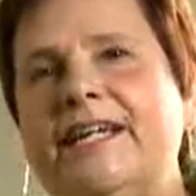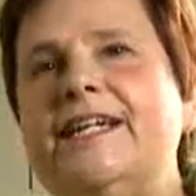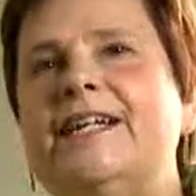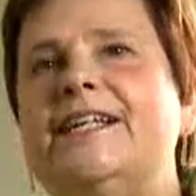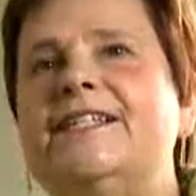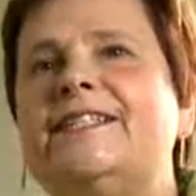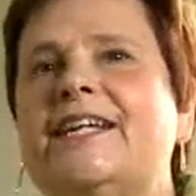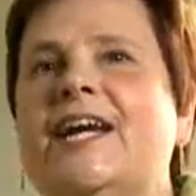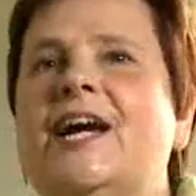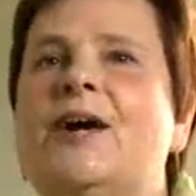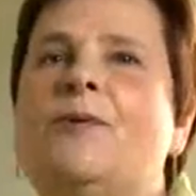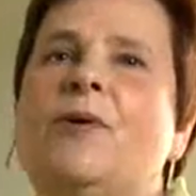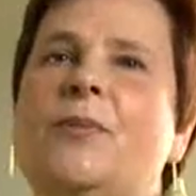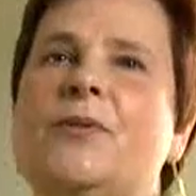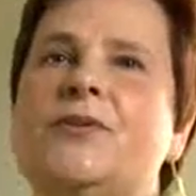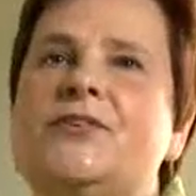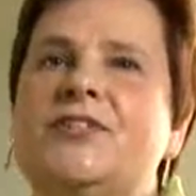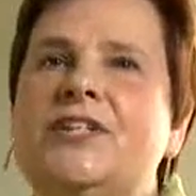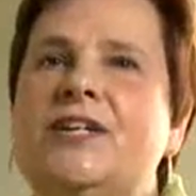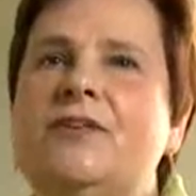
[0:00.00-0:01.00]
please go
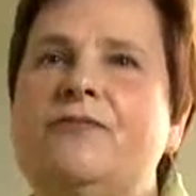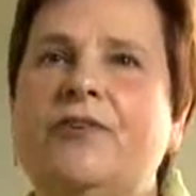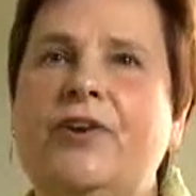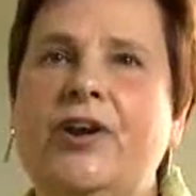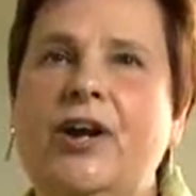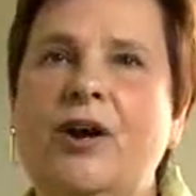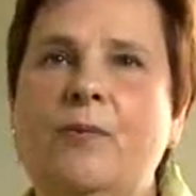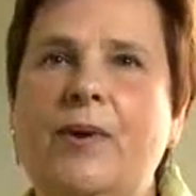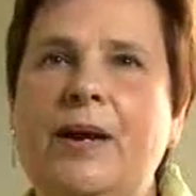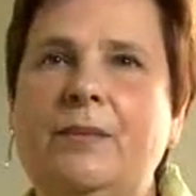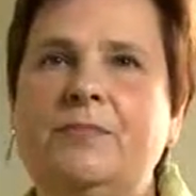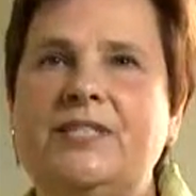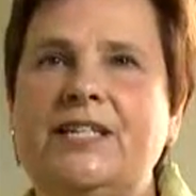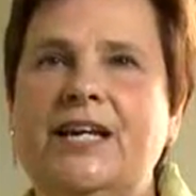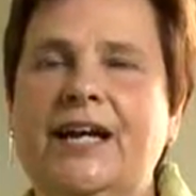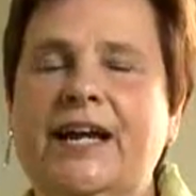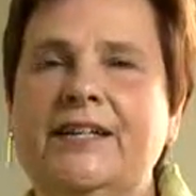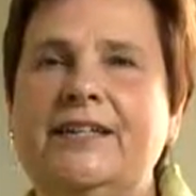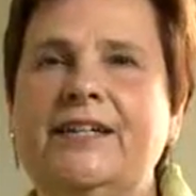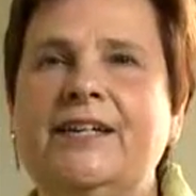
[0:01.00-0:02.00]
on the C4EO
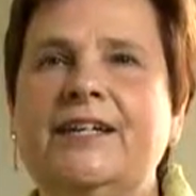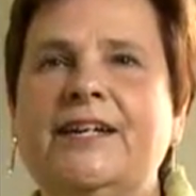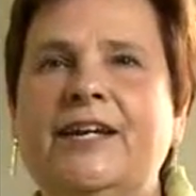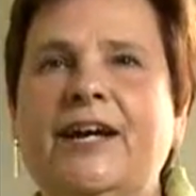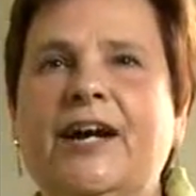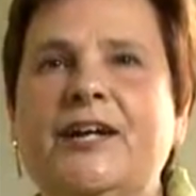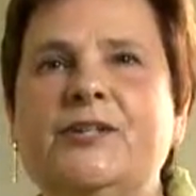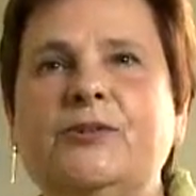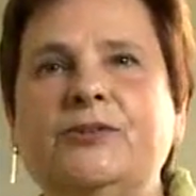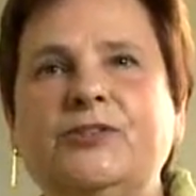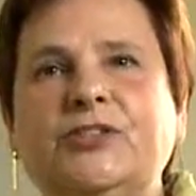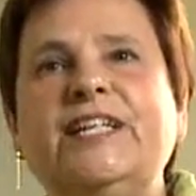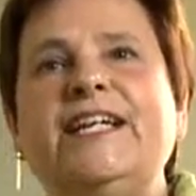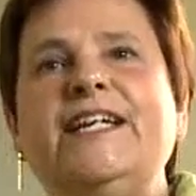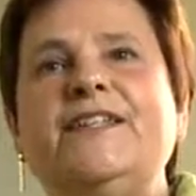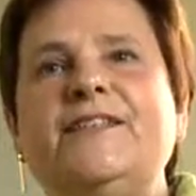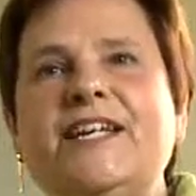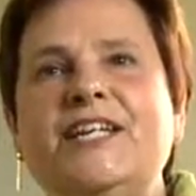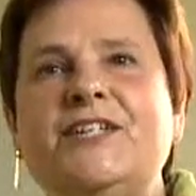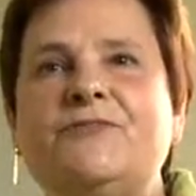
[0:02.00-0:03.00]
website and you'll
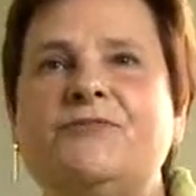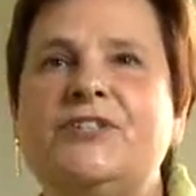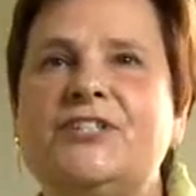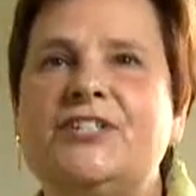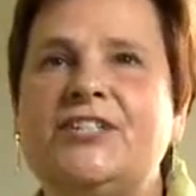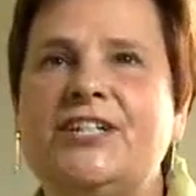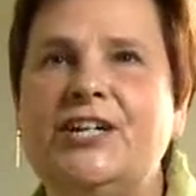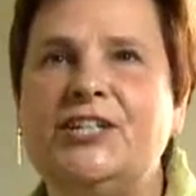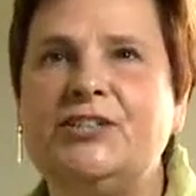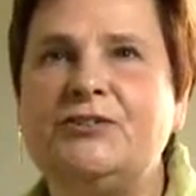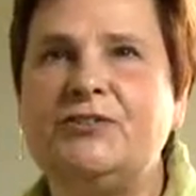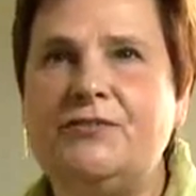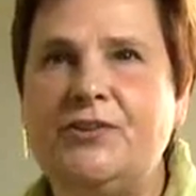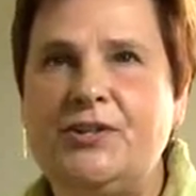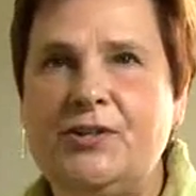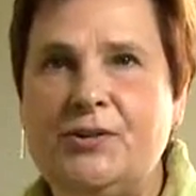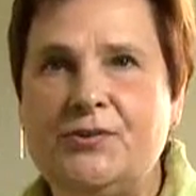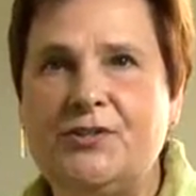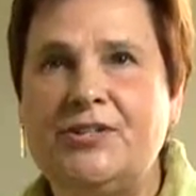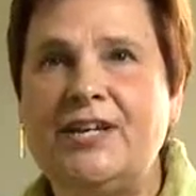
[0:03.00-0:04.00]
see these research
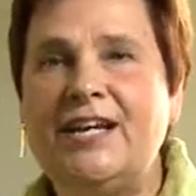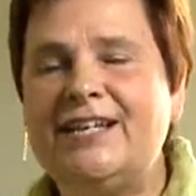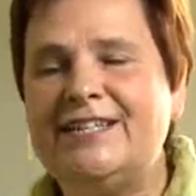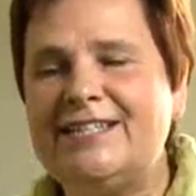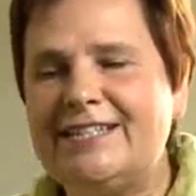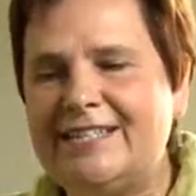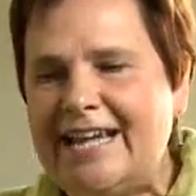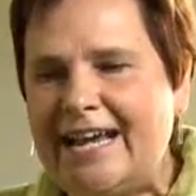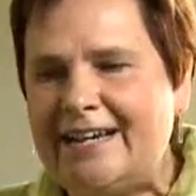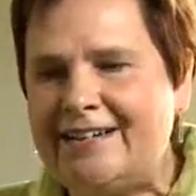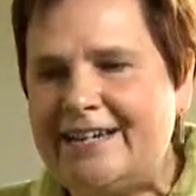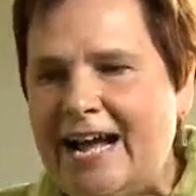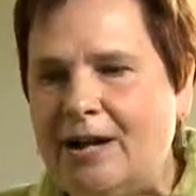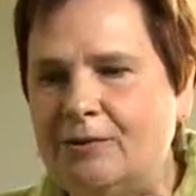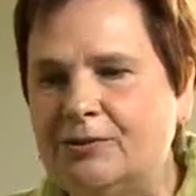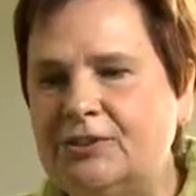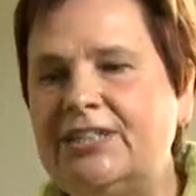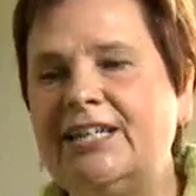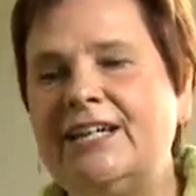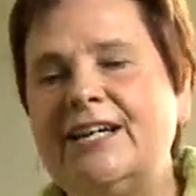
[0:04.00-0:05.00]
reviews set
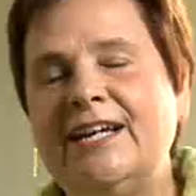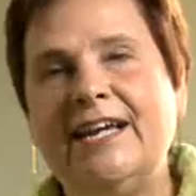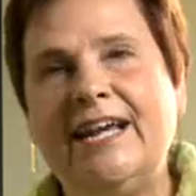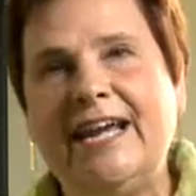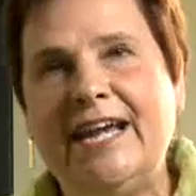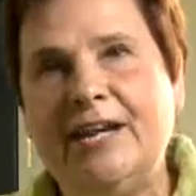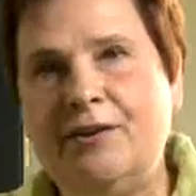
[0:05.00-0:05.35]
out